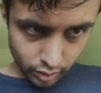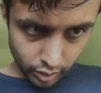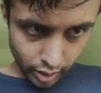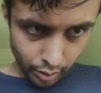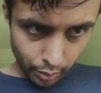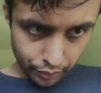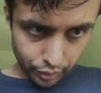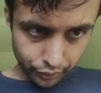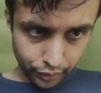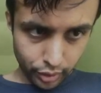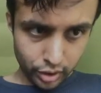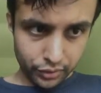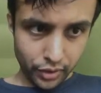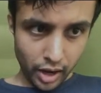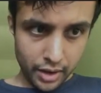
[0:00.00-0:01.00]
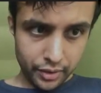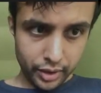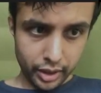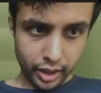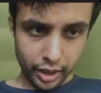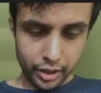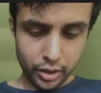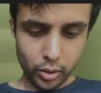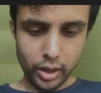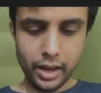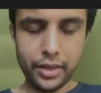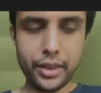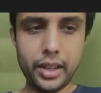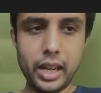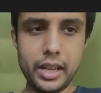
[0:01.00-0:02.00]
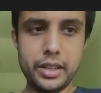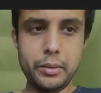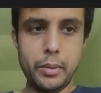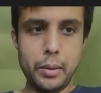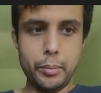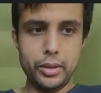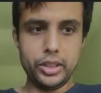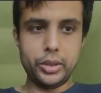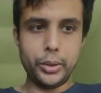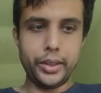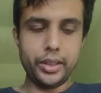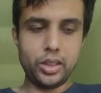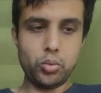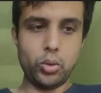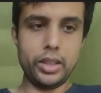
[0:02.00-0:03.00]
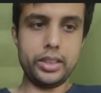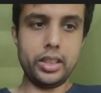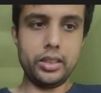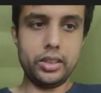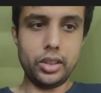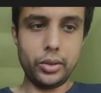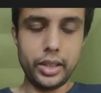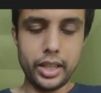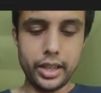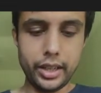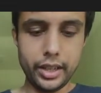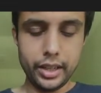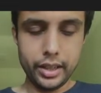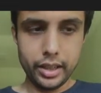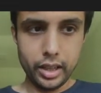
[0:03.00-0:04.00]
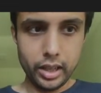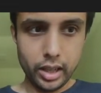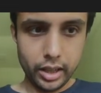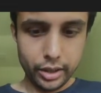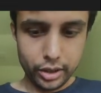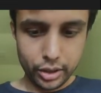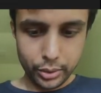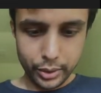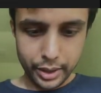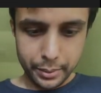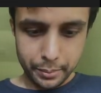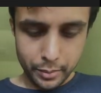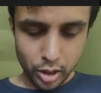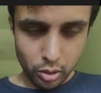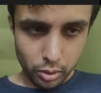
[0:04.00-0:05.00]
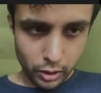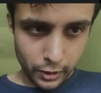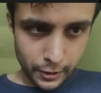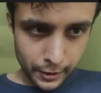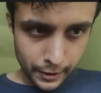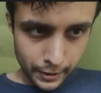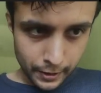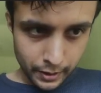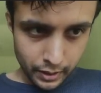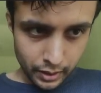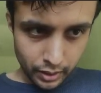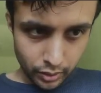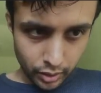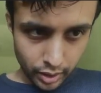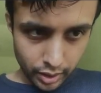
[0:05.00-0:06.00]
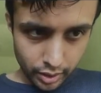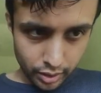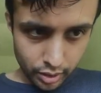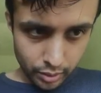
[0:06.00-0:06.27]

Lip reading: okay, we have to first find the king coin. I think I remember doing this once and deleting it on a stream. Oh well. Let